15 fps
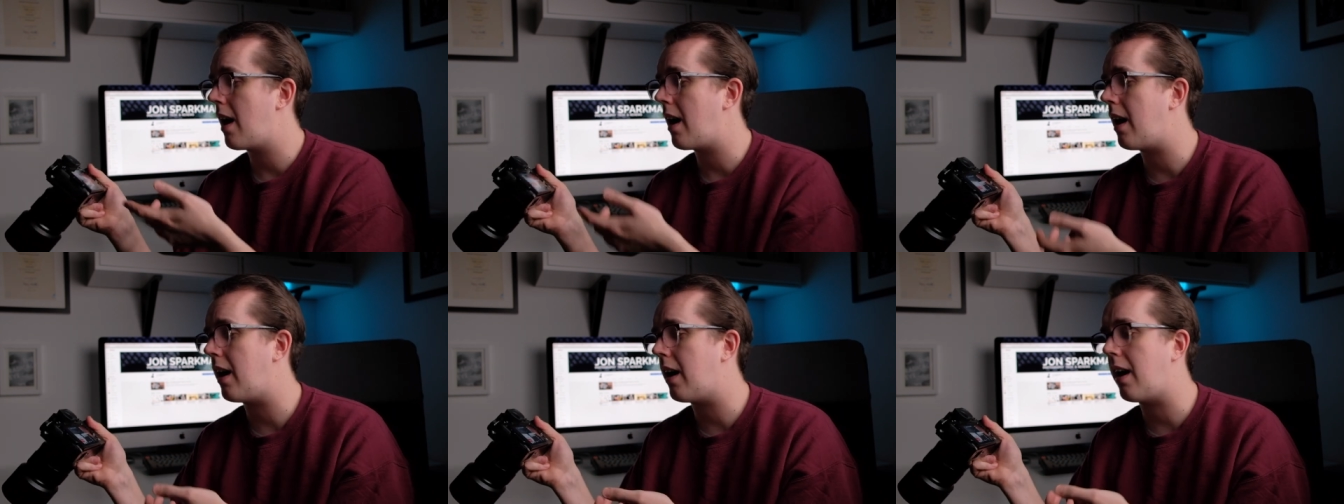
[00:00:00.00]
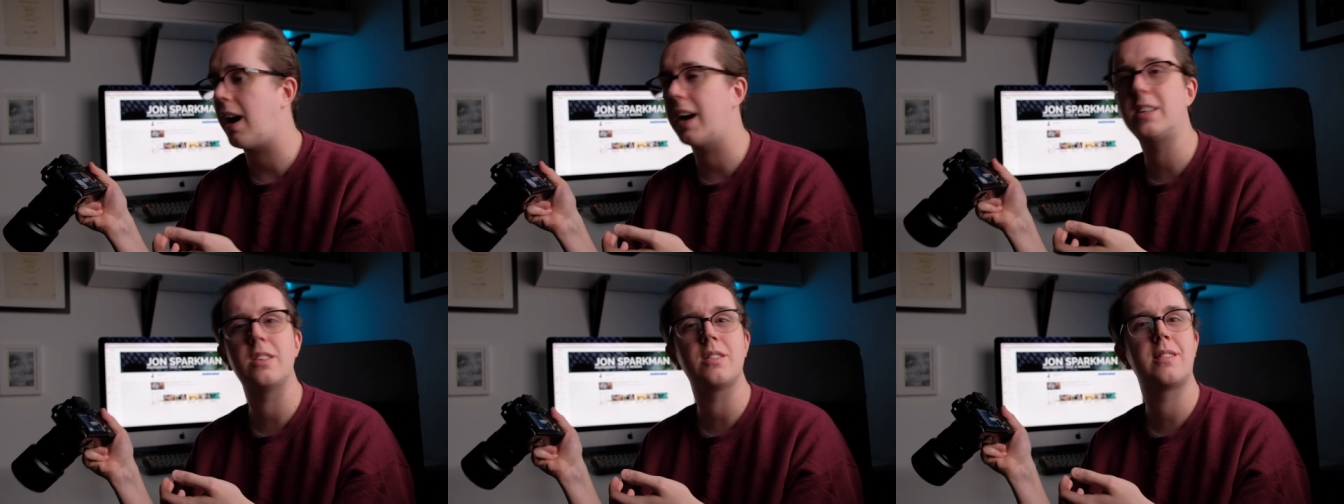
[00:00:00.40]
Uh,
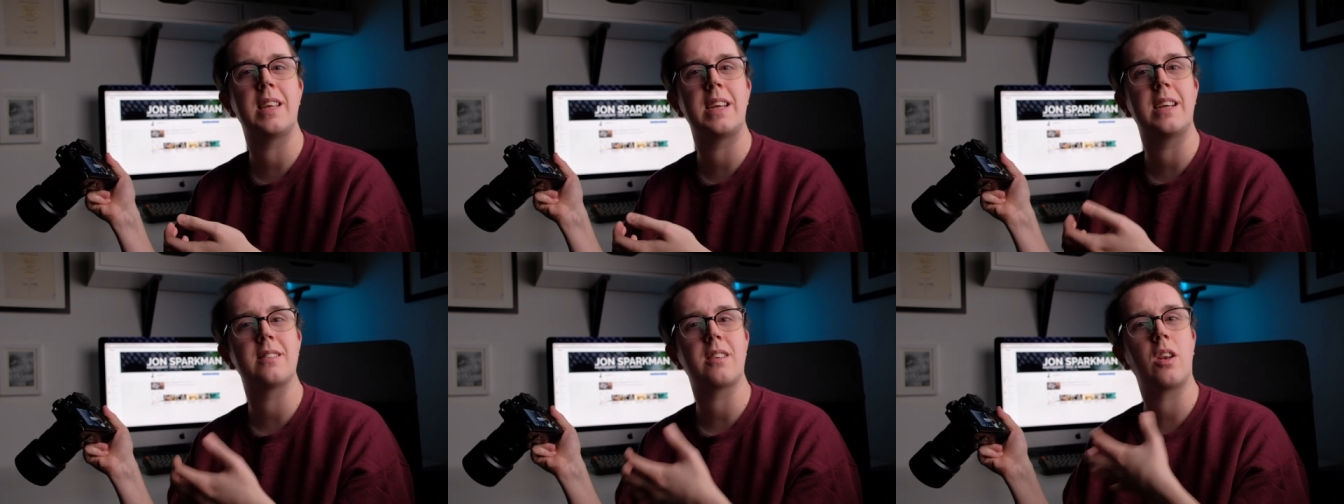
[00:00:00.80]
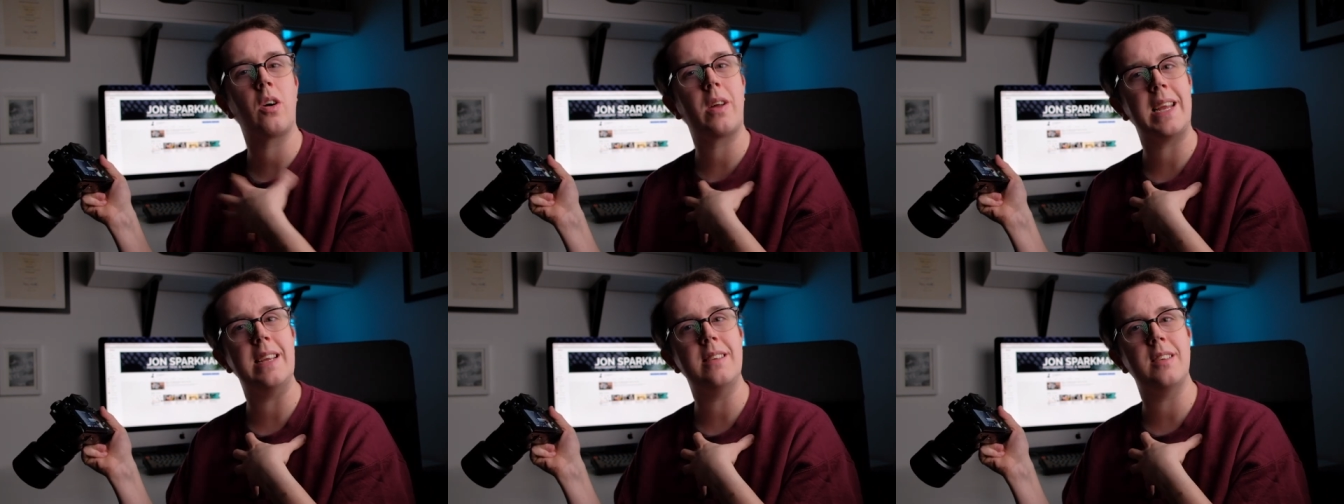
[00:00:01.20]
I just think it's a
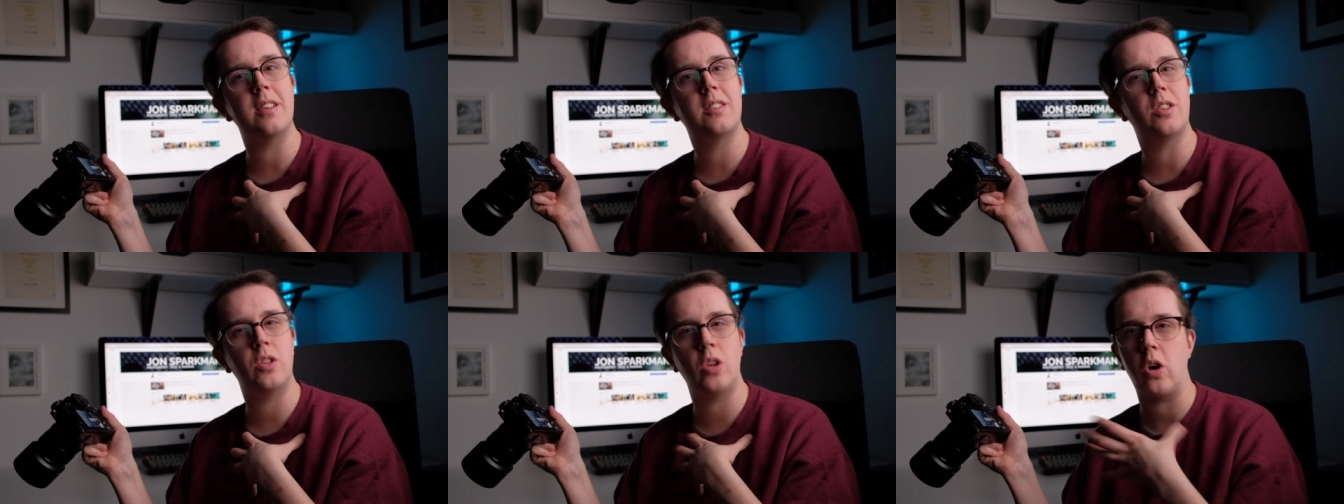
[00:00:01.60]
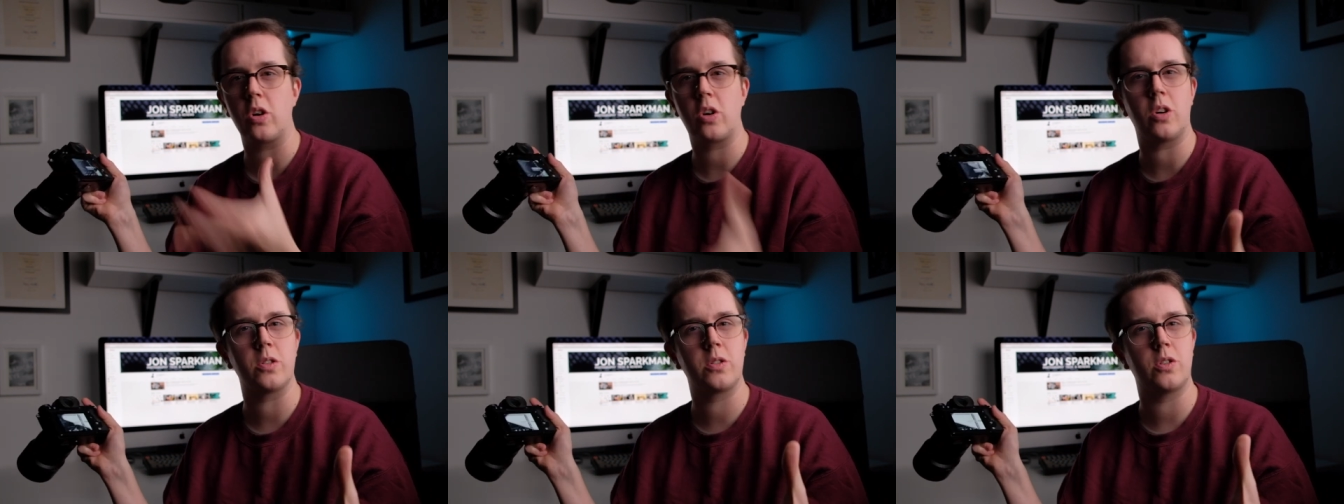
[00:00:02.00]
lot easier to
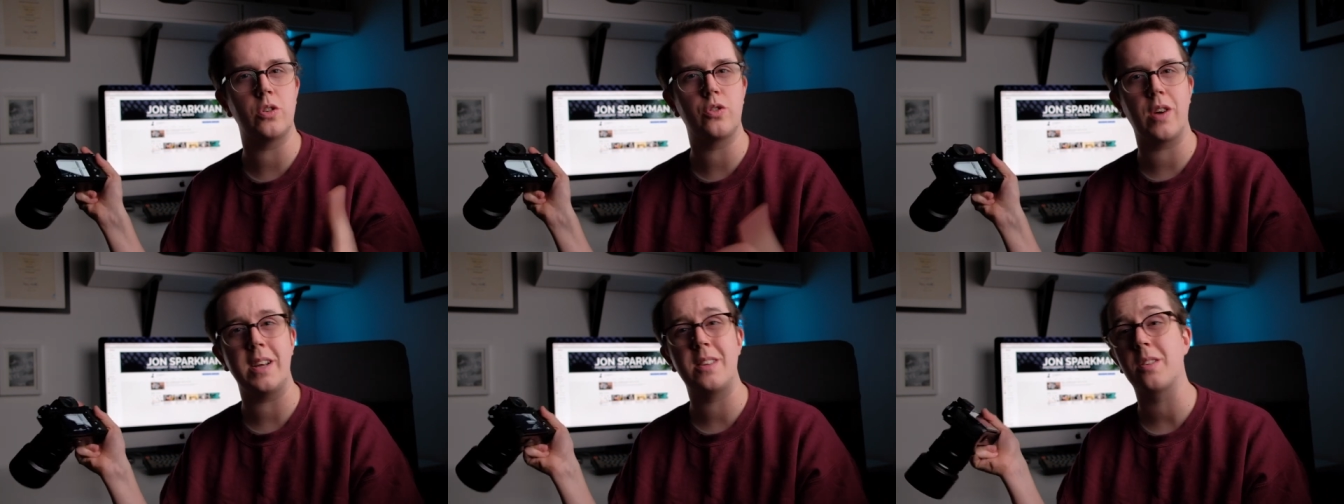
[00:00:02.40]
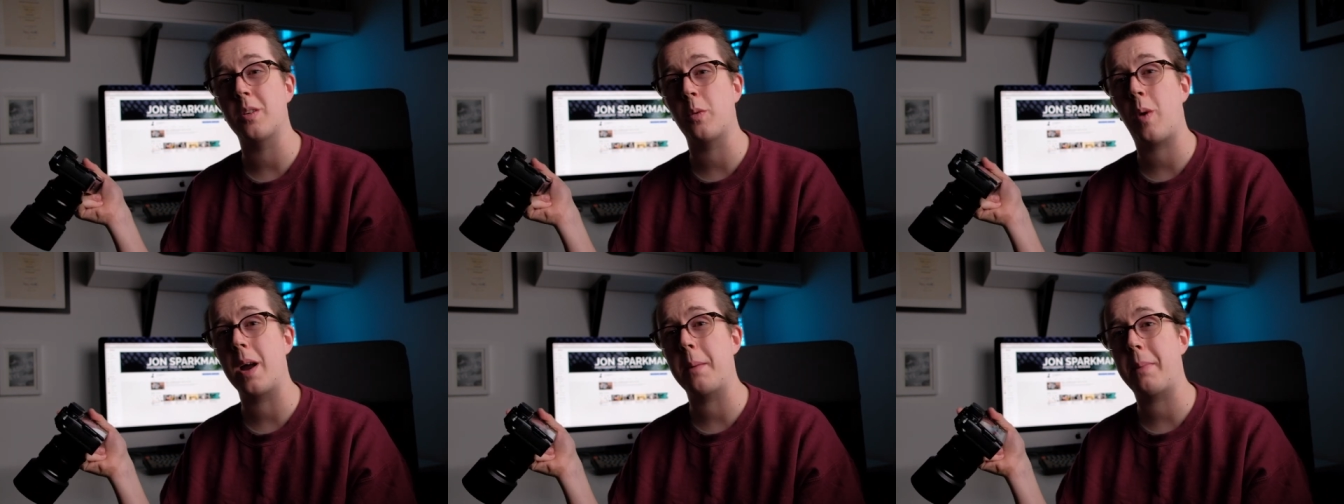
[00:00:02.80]
not concentrate on
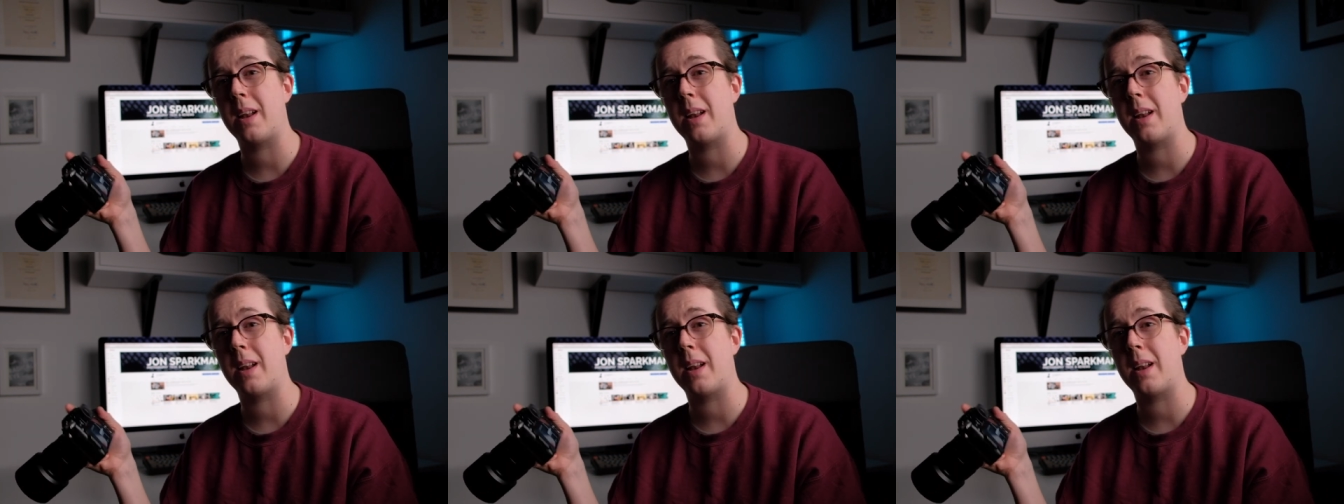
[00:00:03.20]
the white